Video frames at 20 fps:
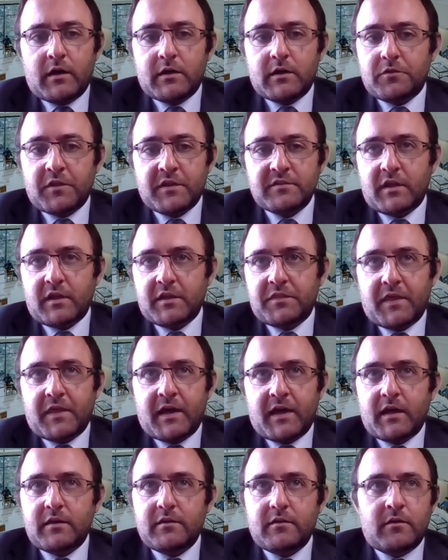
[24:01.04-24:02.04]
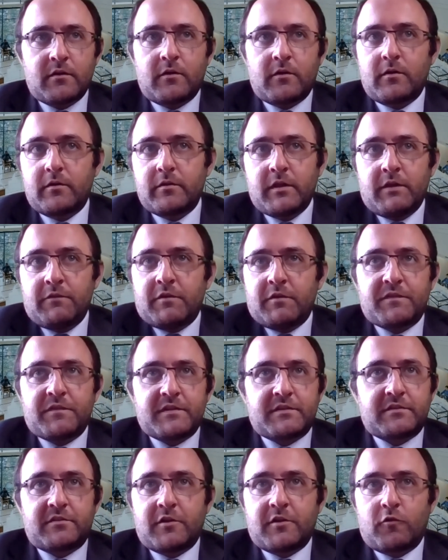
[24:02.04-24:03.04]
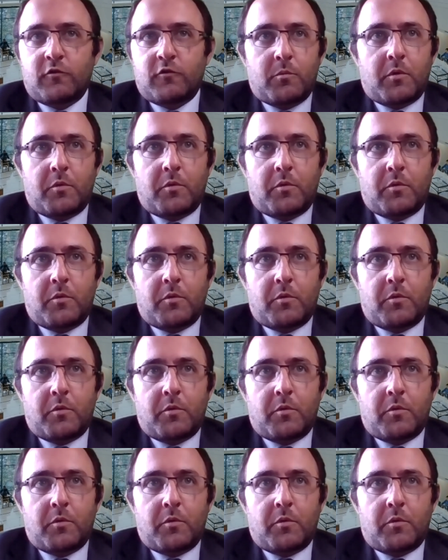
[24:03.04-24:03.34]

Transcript: things like that, or even if it's their normal